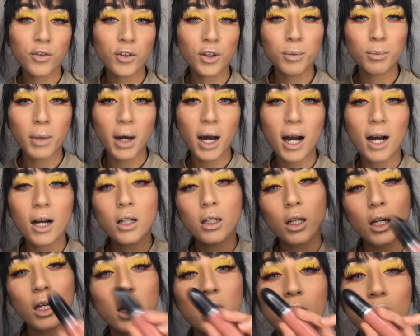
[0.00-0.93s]
from
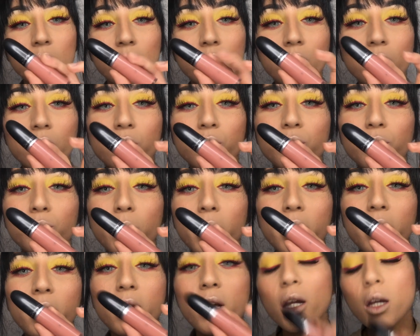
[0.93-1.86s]
MAC, and it's this one
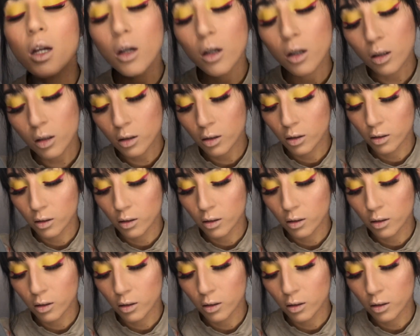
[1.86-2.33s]
right here.